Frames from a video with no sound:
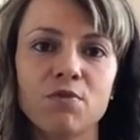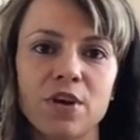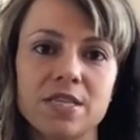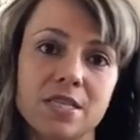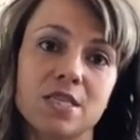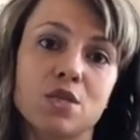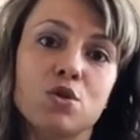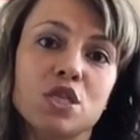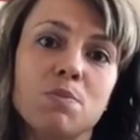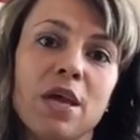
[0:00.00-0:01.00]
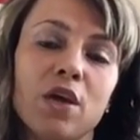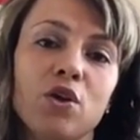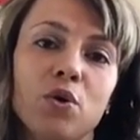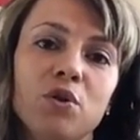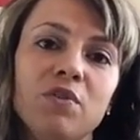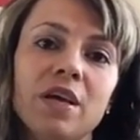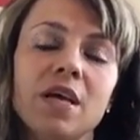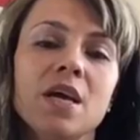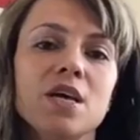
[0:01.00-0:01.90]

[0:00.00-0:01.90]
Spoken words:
phrases. So just make a note of it.